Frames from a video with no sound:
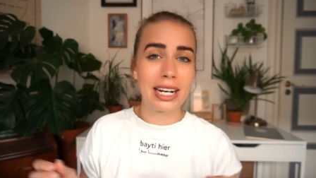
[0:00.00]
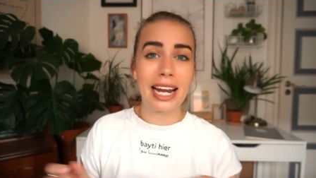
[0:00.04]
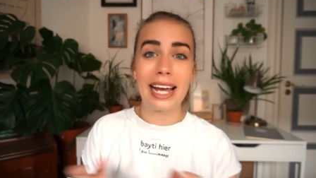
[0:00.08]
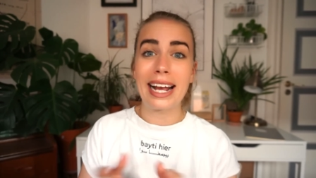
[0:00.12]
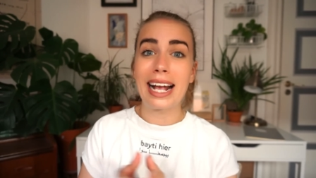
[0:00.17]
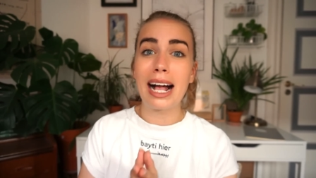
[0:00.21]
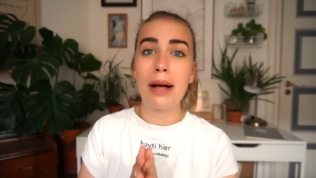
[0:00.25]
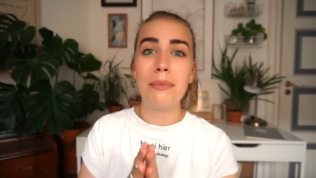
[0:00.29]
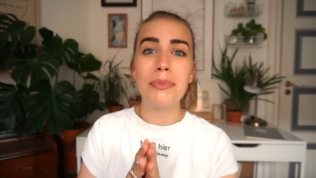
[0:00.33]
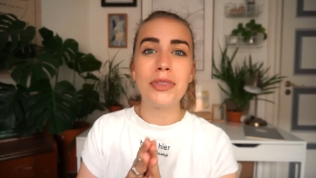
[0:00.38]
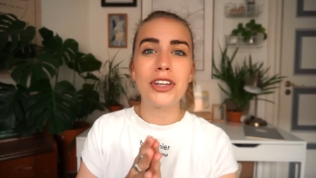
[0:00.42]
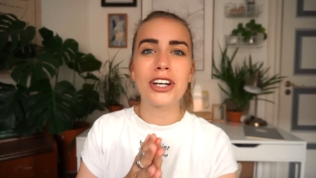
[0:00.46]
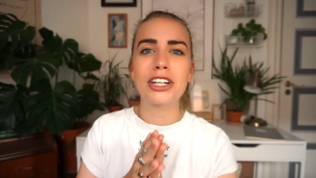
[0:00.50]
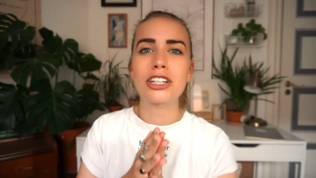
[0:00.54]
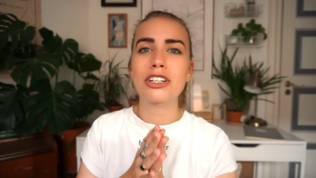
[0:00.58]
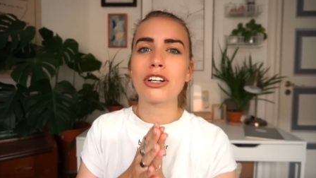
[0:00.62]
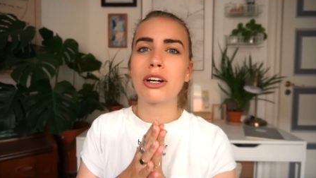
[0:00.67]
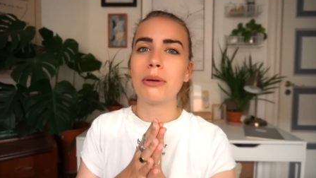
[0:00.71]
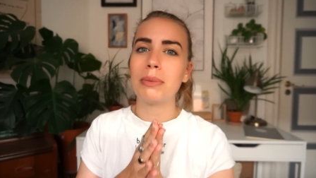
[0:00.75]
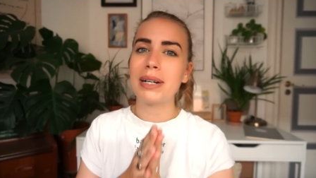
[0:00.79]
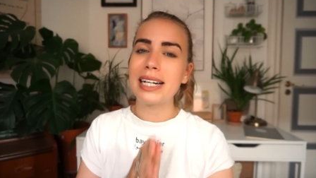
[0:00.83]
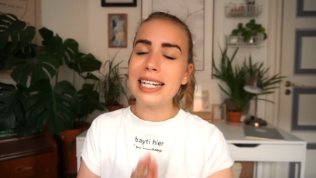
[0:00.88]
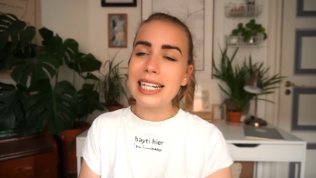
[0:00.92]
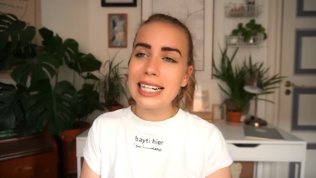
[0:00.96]
Like, I'm not
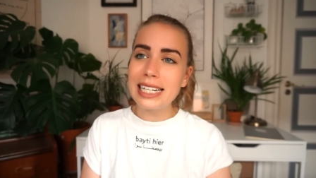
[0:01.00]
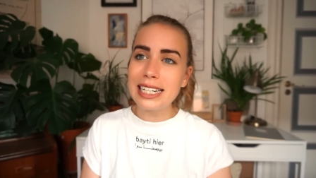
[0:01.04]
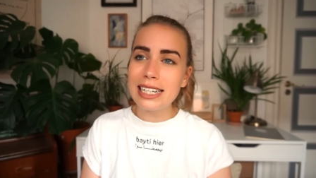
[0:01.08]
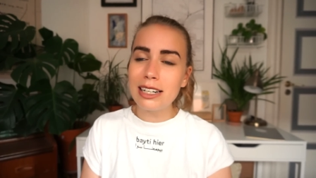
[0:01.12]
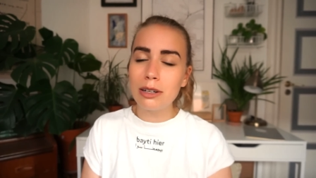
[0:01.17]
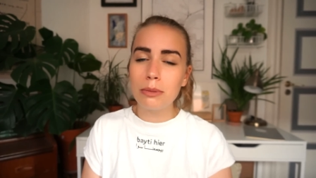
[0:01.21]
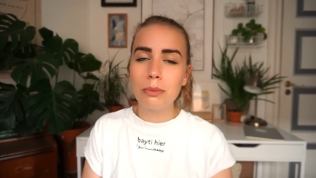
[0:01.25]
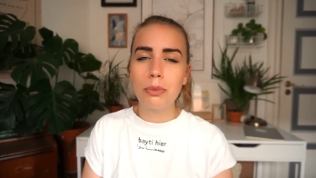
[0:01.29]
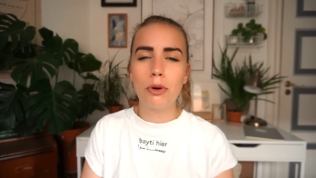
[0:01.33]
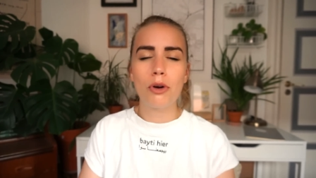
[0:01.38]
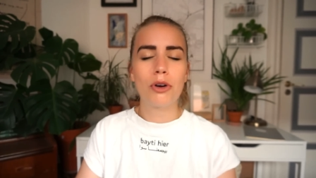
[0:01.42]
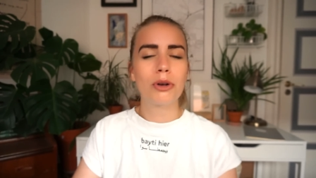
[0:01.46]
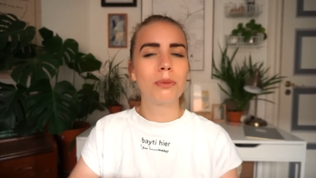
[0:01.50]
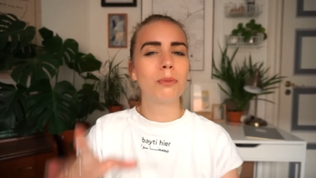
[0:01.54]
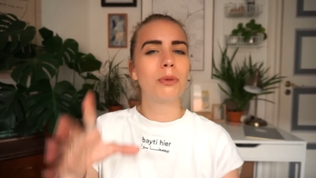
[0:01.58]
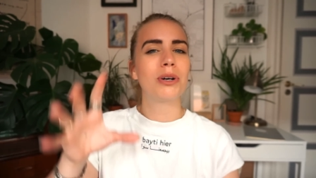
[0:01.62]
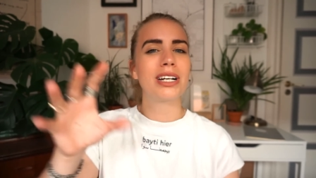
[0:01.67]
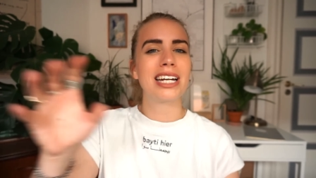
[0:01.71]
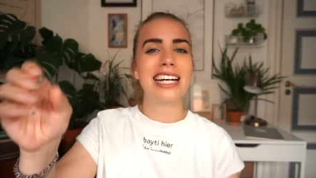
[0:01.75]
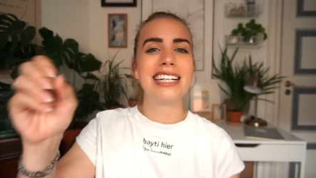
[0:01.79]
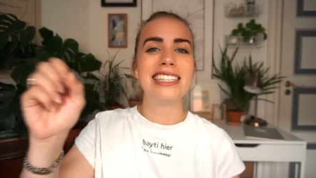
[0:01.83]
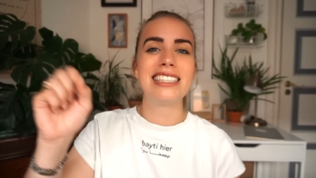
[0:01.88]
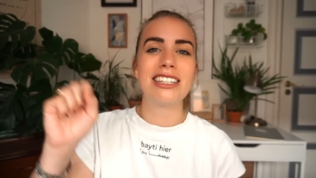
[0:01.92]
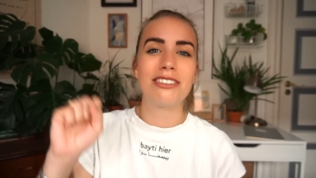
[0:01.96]
completely on board,
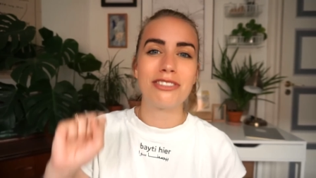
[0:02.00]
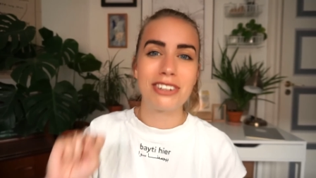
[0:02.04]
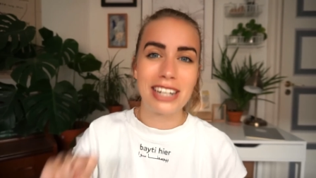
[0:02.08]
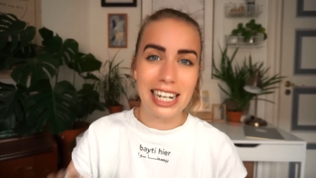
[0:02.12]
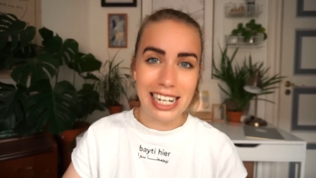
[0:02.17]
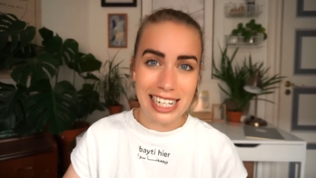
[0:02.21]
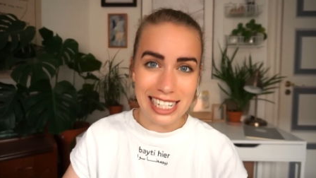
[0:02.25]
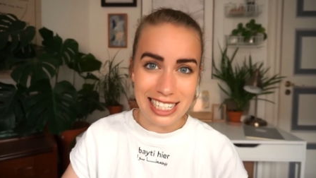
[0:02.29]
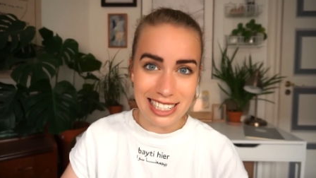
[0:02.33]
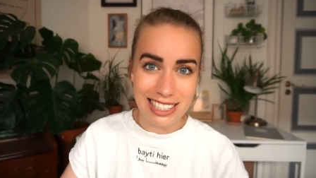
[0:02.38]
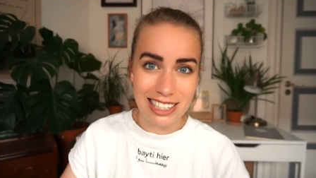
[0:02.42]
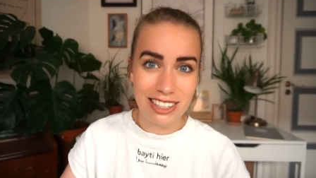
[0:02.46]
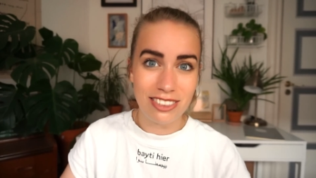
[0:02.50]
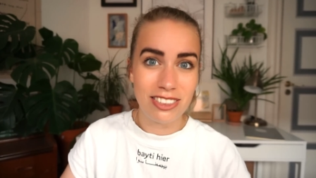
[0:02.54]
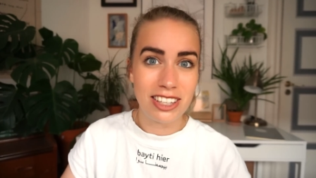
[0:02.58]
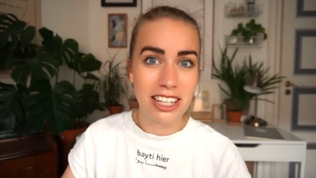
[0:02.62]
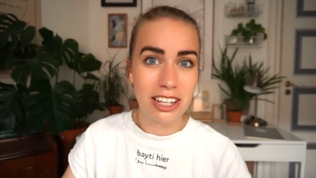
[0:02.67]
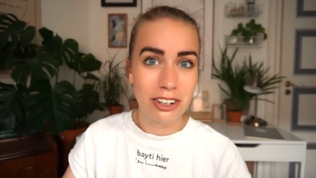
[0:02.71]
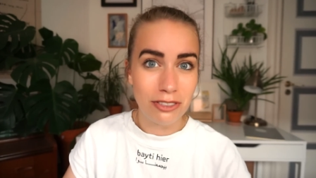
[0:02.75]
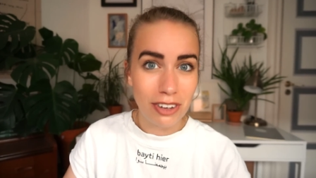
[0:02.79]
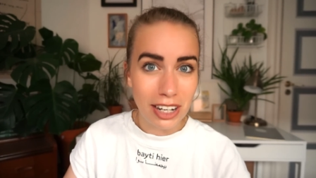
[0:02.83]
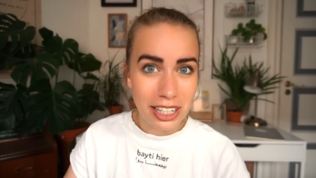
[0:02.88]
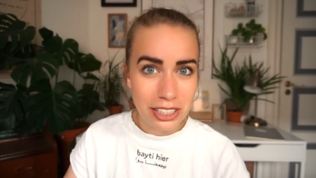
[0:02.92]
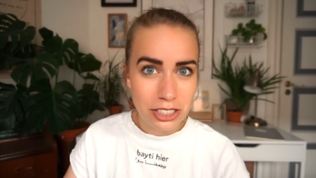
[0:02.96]
but I definitely see the
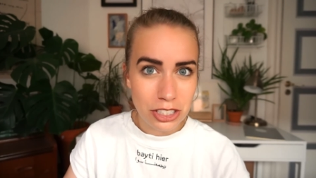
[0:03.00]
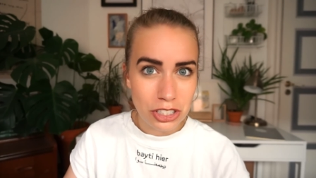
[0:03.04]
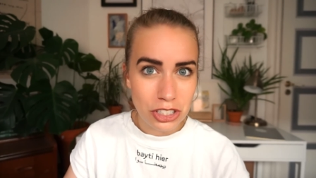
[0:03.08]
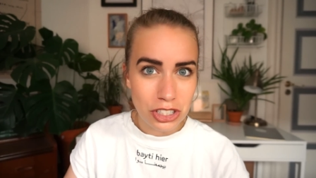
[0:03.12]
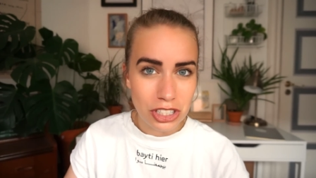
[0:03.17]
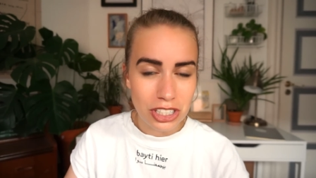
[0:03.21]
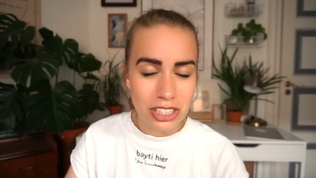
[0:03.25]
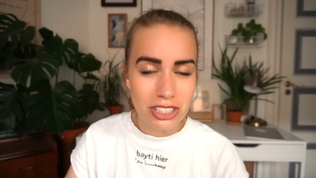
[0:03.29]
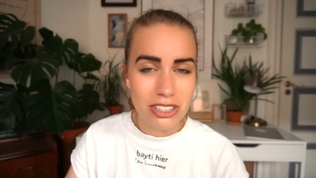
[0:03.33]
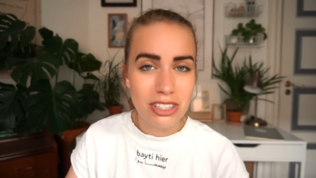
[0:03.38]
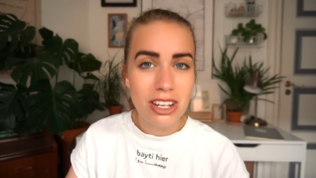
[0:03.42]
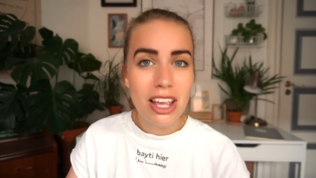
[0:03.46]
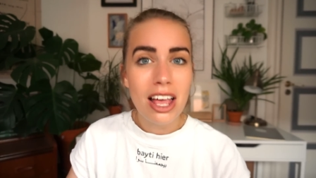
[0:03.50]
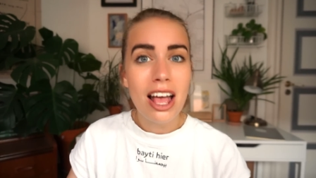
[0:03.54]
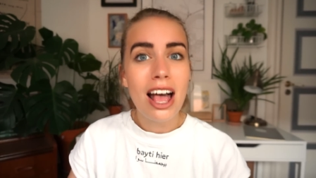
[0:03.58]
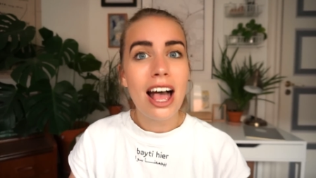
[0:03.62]
advantages,